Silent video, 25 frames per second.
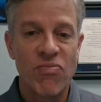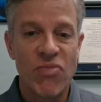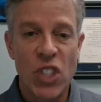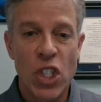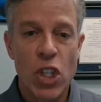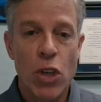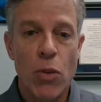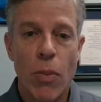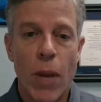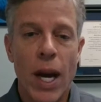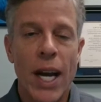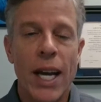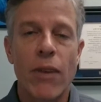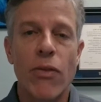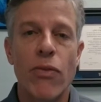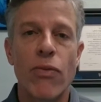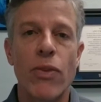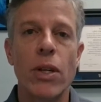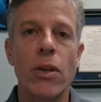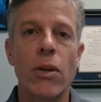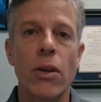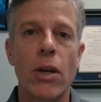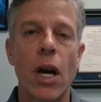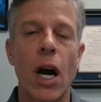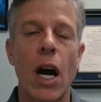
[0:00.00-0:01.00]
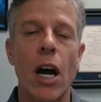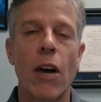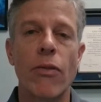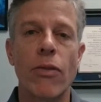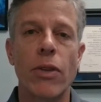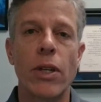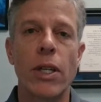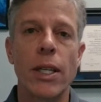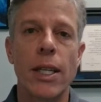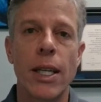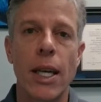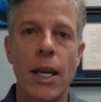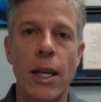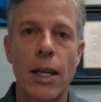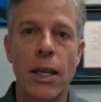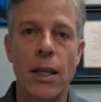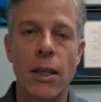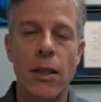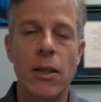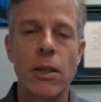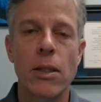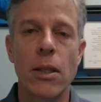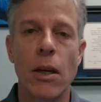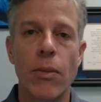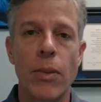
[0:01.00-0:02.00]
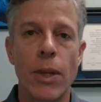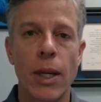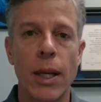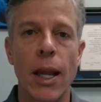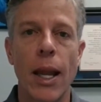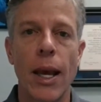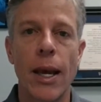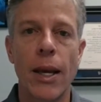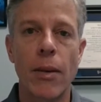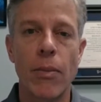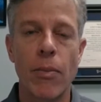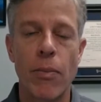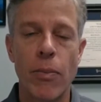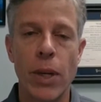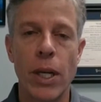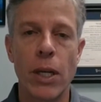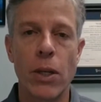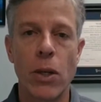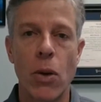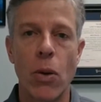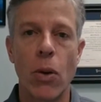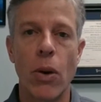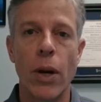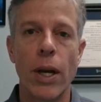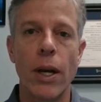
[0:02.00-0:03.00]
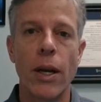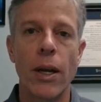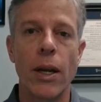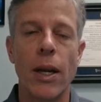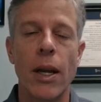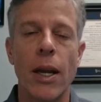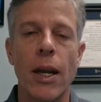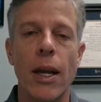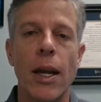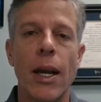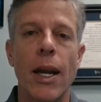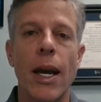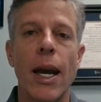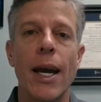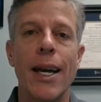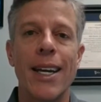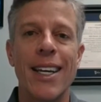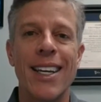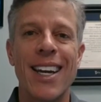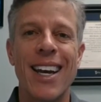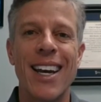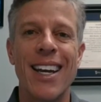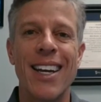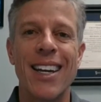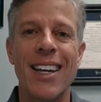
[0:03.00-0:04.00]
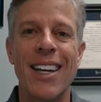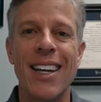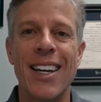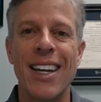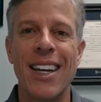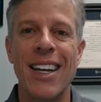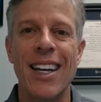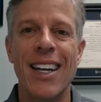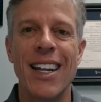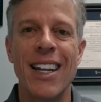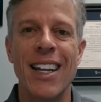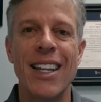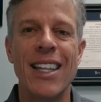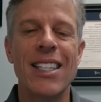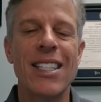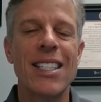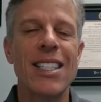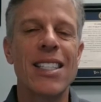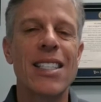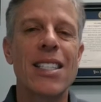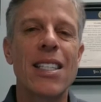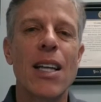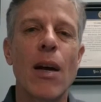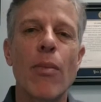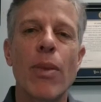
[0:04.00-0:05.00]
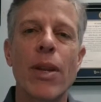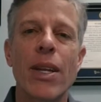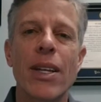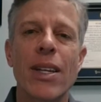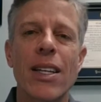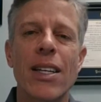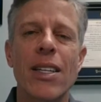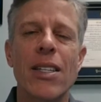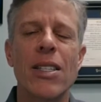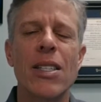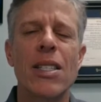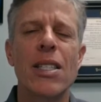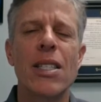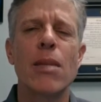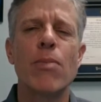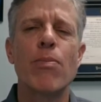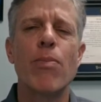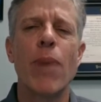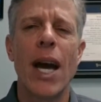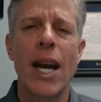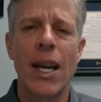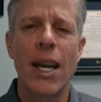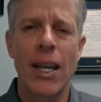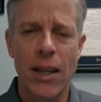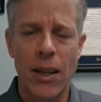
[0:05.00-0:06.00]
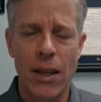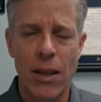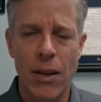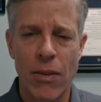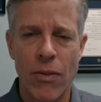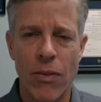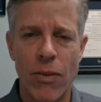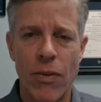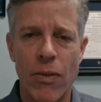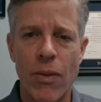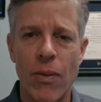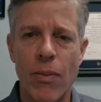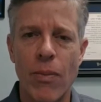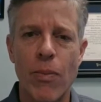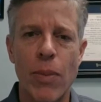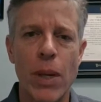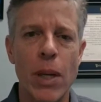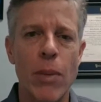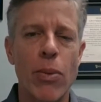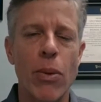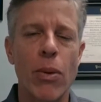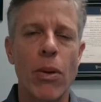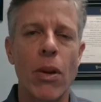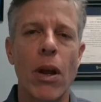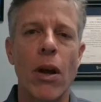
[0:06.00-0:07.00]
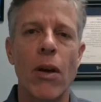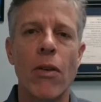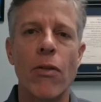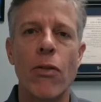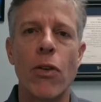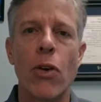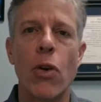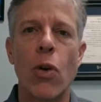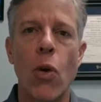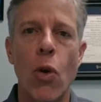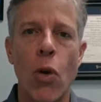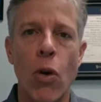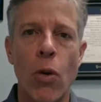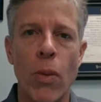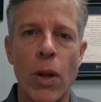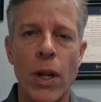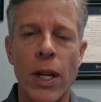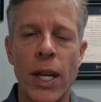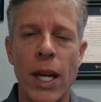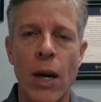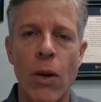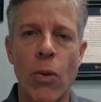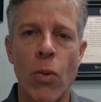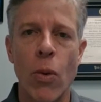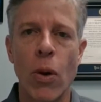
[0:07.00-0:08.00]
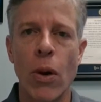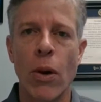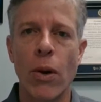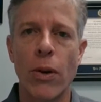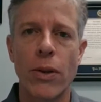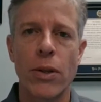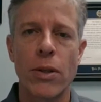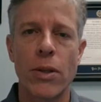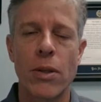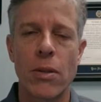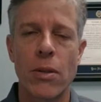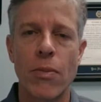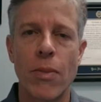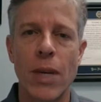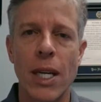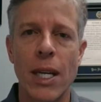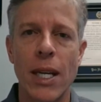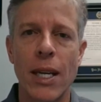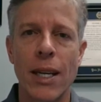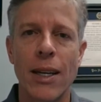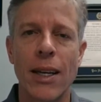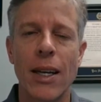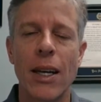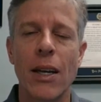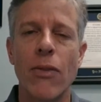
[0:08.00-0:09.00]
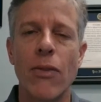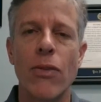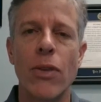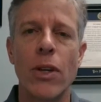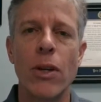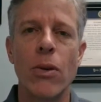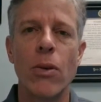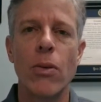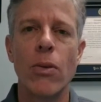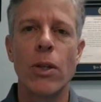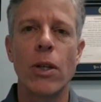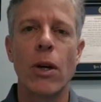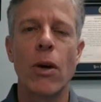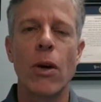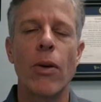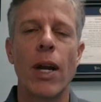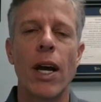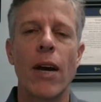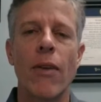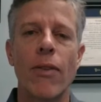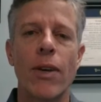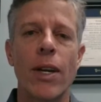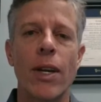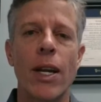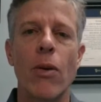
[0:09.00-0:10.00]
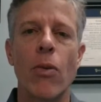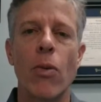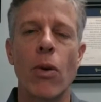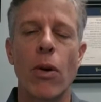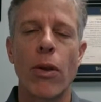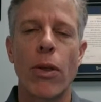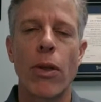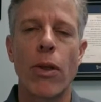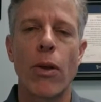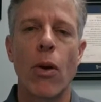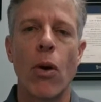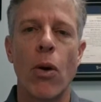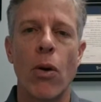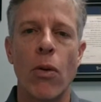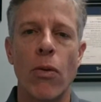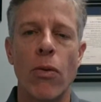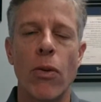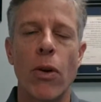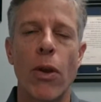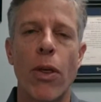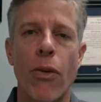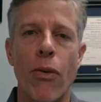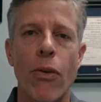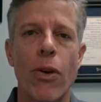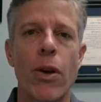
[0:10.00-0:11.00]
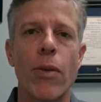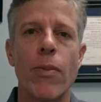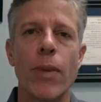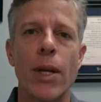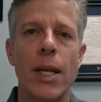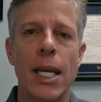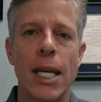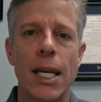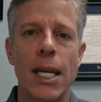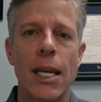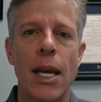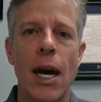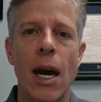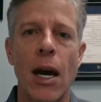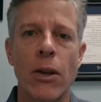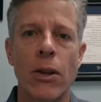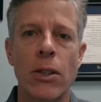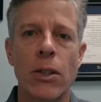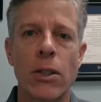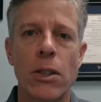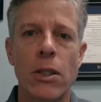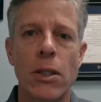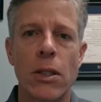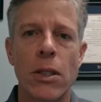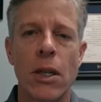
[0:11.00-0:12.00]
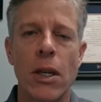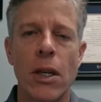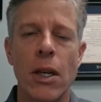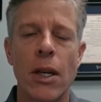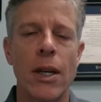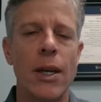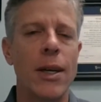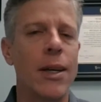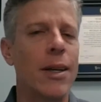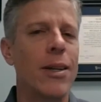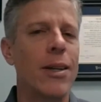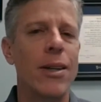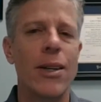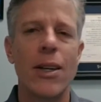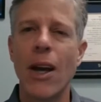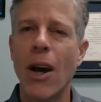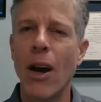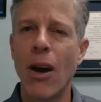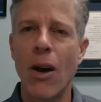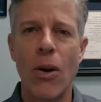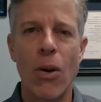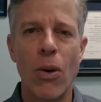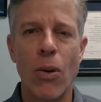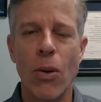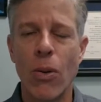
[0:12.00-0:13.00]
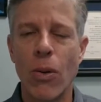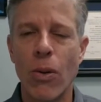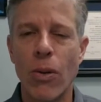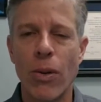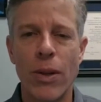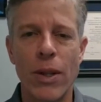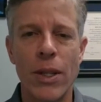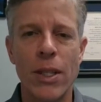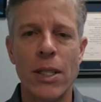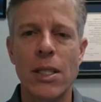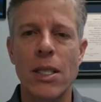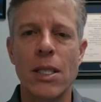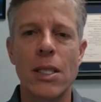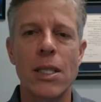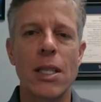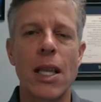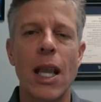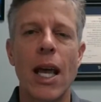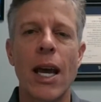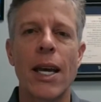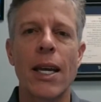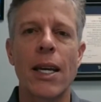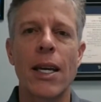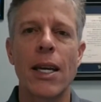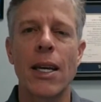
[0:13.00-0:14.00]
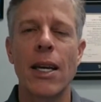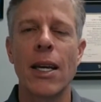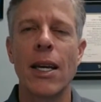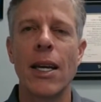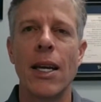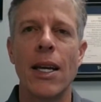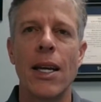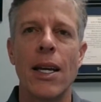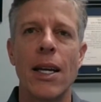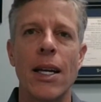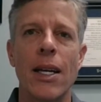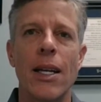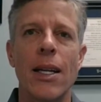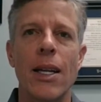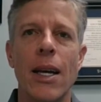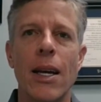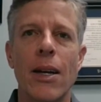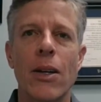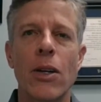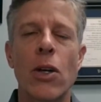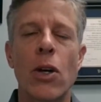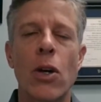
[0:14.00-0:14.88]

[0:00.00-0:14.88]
you might feel confident getting into something like Bitcoin. Again, this is something that is speculative. People of normal net worths, meaning if you don't have a net worth over $3 million, no, this is like uh,